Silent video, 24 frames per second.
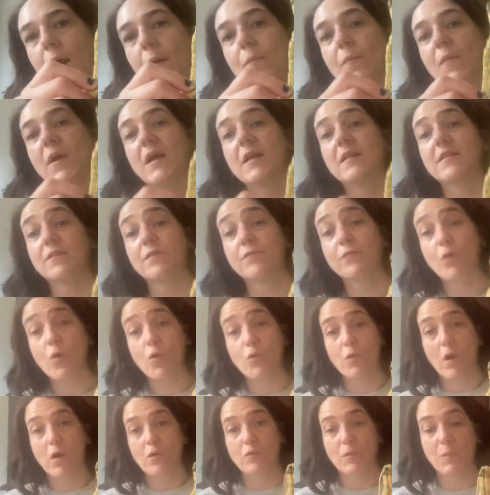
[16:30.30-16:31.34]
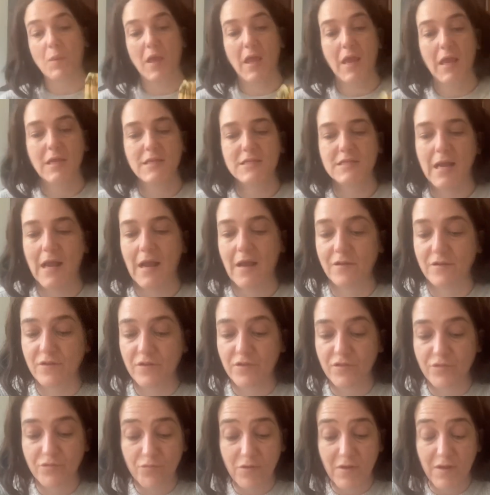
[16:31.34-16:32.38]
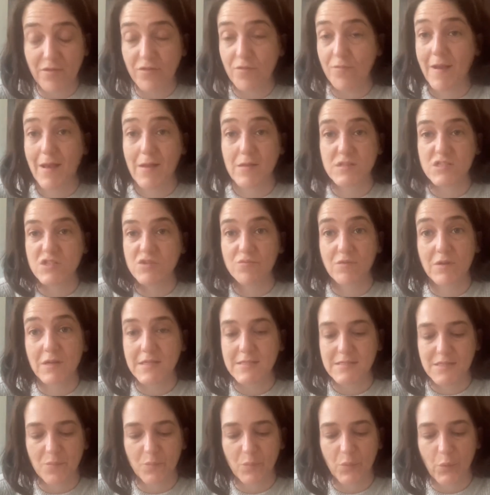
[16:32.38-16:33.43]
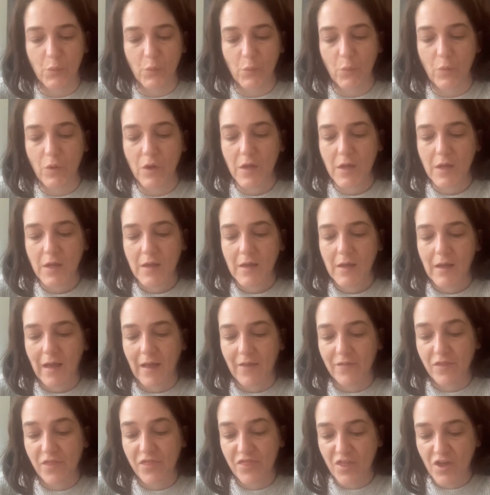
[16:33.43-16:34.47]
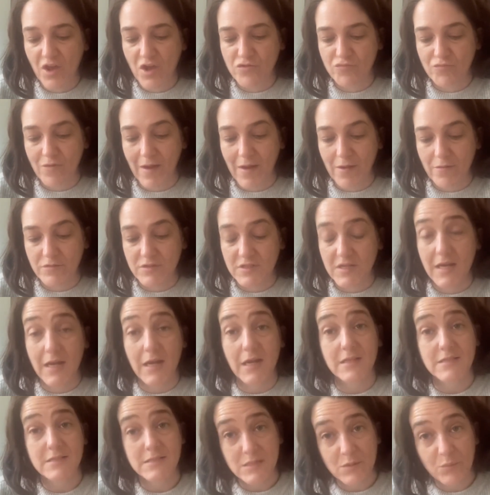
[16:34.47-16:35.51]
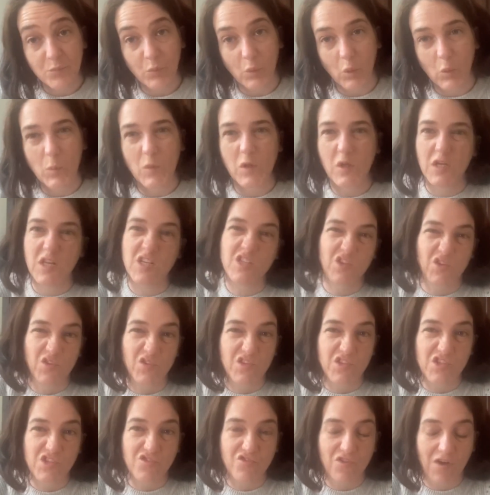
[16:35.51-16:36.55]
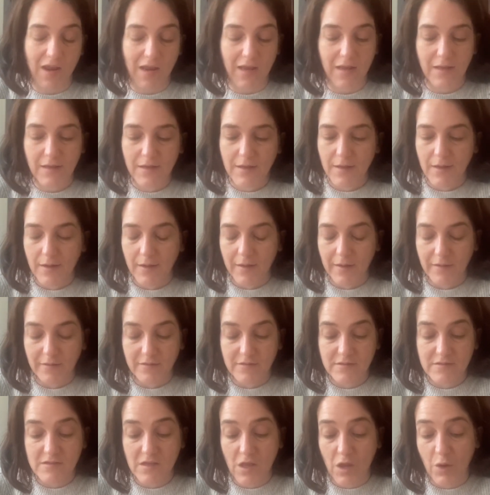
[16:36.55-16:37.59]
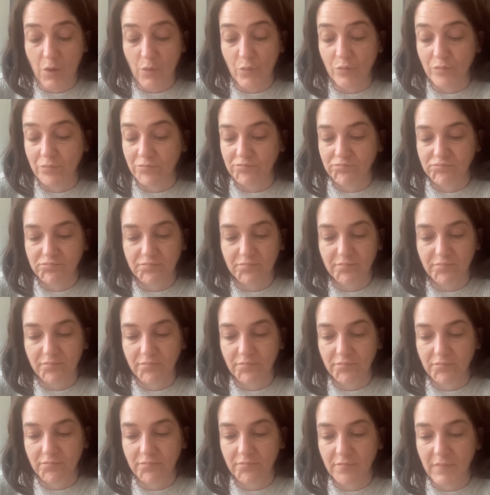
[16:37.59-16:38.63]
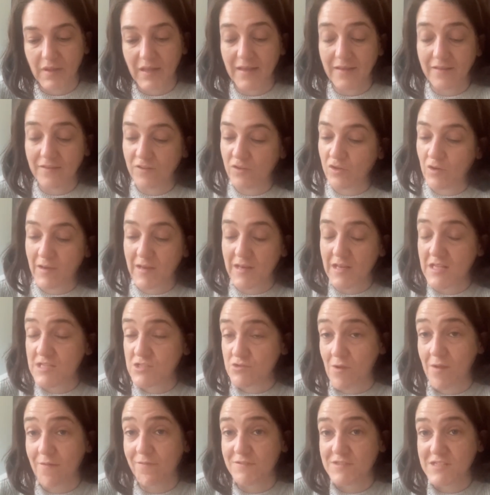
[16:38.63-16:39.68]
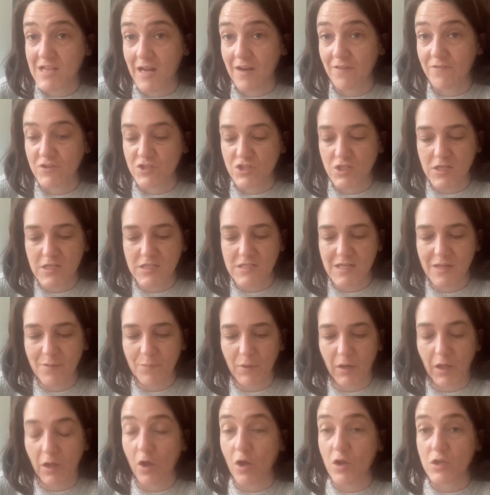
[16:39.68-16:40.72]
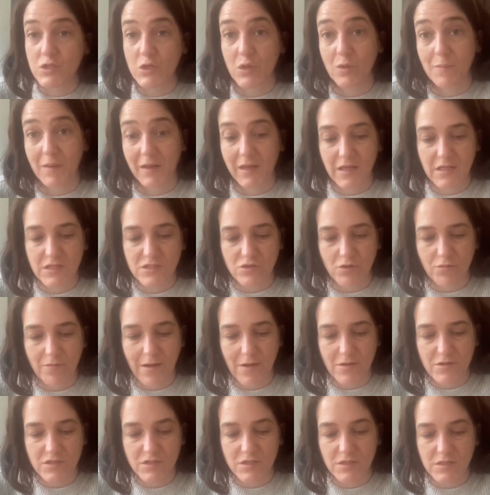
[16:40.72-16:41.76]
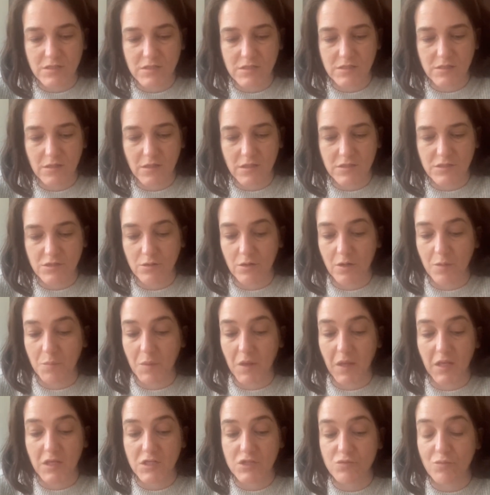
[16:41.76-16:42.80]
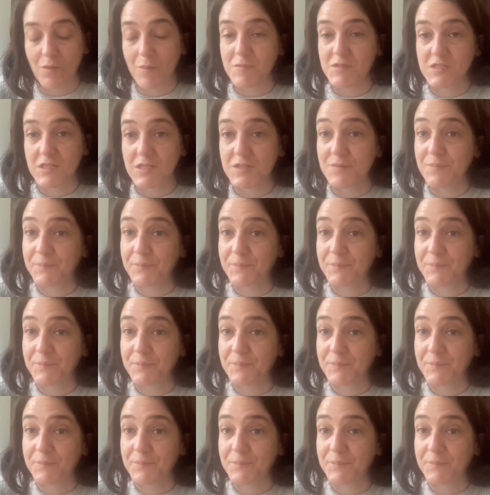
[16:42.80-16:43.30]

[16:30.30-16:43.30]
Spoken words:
It's a 4-row repeat and 3 of the rounds are really simple. And the 3rd round is simple, but you need to concentrate. So it's great for television knitting, but I can't do it when my kids are around because I don't like being interrupted